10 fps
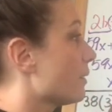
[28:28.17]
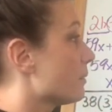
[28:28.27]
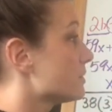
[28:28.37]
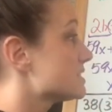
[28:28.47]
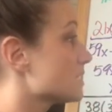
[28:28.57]

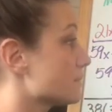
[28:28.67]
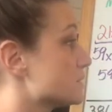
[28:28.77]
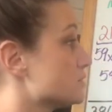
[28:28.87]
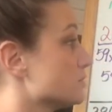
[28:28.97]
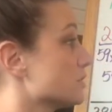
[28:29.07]

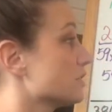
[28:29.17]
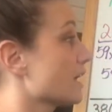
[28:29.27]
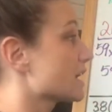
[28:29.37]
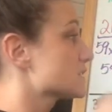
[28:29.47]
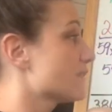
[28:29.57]
Substituting your
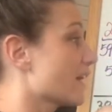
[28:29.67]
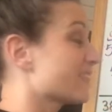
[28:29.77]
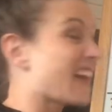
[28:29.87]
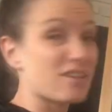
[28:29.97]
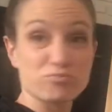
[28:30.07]

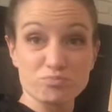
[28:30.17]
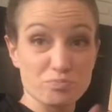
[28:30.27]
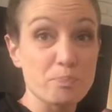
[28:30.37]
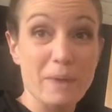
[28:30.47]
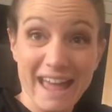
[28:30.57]
that
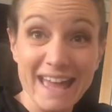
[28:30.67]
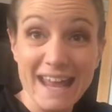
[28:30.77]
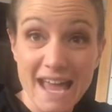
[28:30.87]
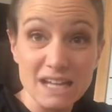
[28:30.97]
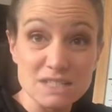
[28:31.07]
bad
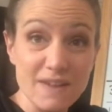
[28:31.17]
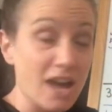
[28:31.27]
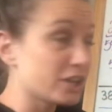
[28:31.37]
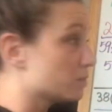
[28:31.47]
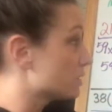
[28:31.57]
x
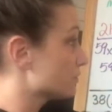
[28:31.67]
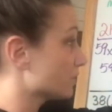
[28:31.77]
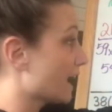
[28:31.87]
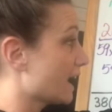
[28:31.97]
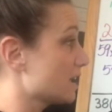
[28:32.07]
value in for
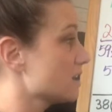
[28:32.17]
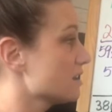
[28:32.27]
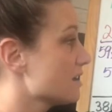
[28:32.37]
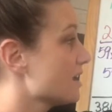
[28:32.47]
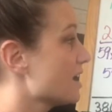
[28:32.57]
A,
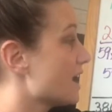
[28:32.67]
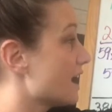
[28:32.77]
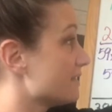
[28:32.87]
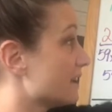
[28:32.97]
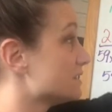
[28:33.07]

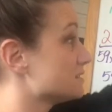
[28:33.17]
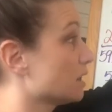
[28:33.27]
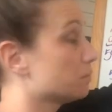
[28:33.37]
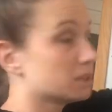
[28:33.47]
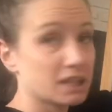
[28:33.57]
and then
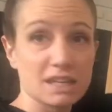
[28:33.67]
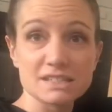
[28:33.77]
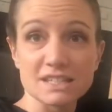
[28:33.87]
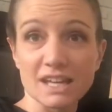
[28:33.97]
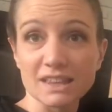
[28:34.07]
doubling it
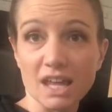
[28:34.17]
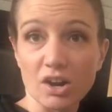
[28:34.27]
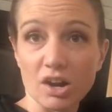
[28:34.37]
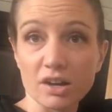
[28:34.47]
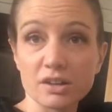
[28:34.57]
to get that
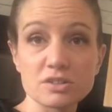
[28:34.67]
arc.